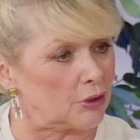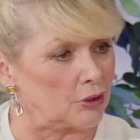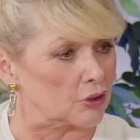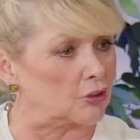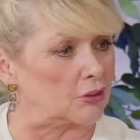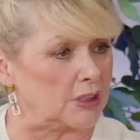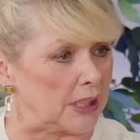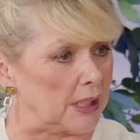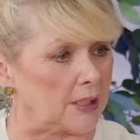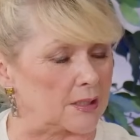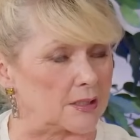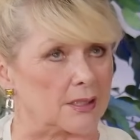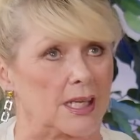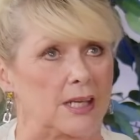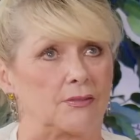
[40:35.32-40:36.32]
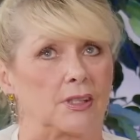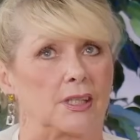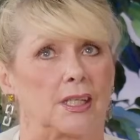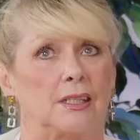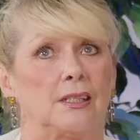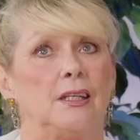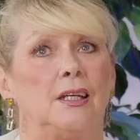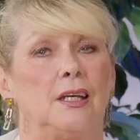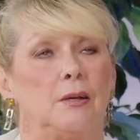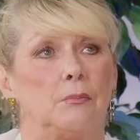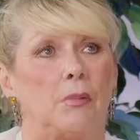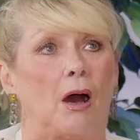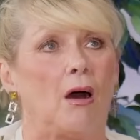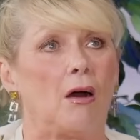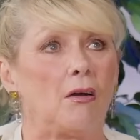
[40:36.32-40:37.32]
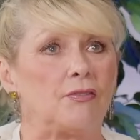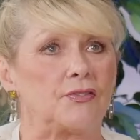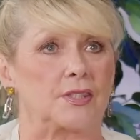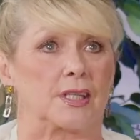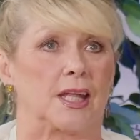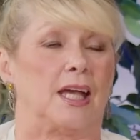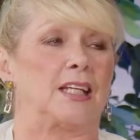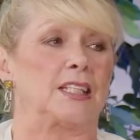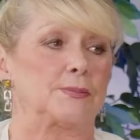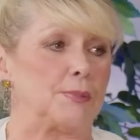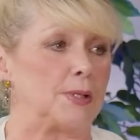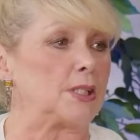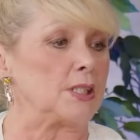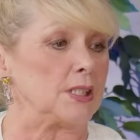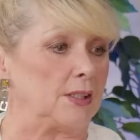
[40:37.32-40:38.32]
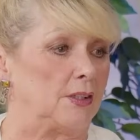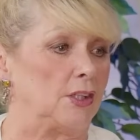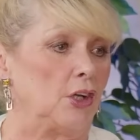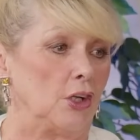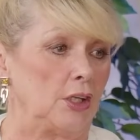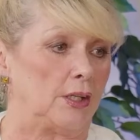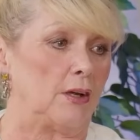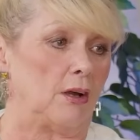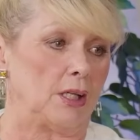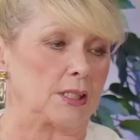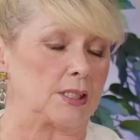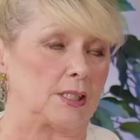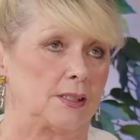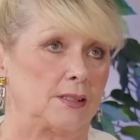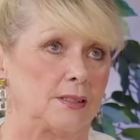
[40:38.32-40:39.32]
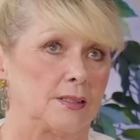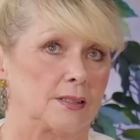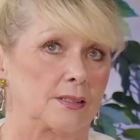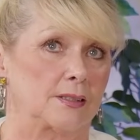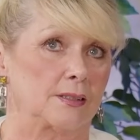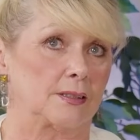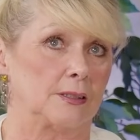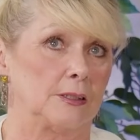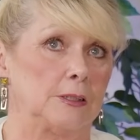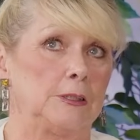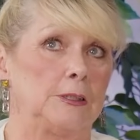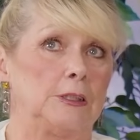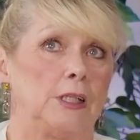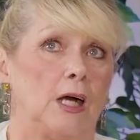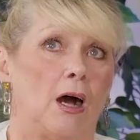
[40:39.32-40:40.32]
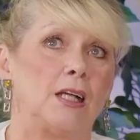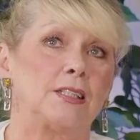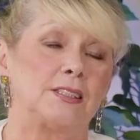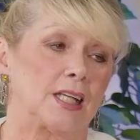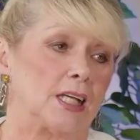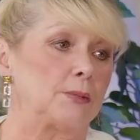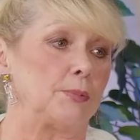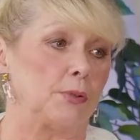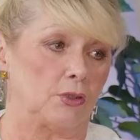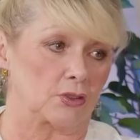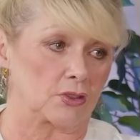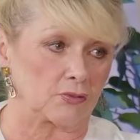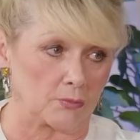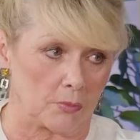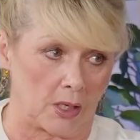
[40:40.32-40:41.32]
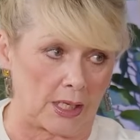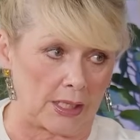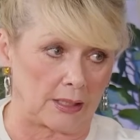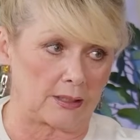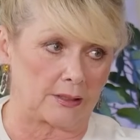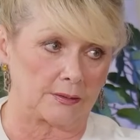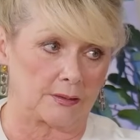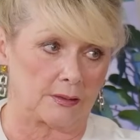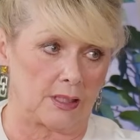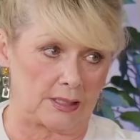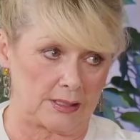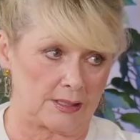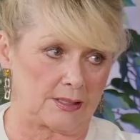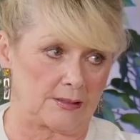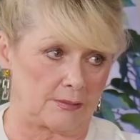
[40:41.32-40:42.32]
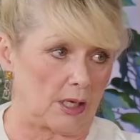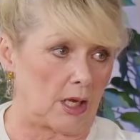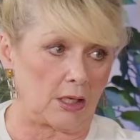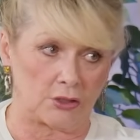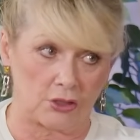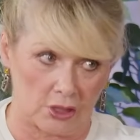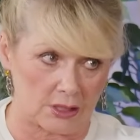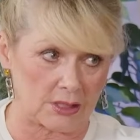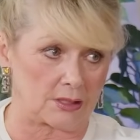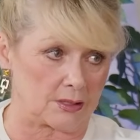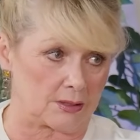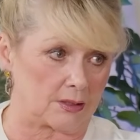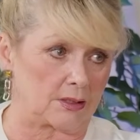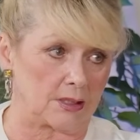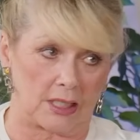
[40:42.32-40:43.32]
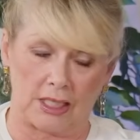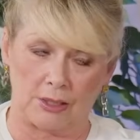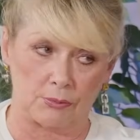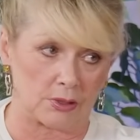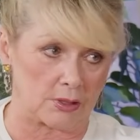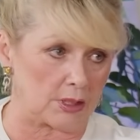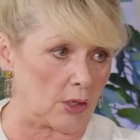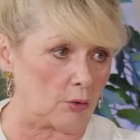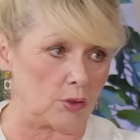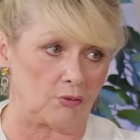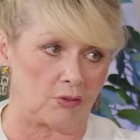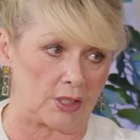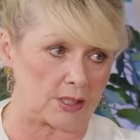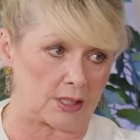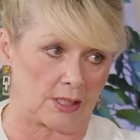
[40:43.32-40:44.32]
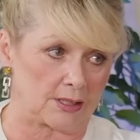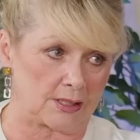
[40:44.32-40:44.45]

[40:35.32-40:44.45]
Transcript: good gigs and everything. But after that, especially in the early 90s, I stayed because of Mike. I, I just, he was the only reason I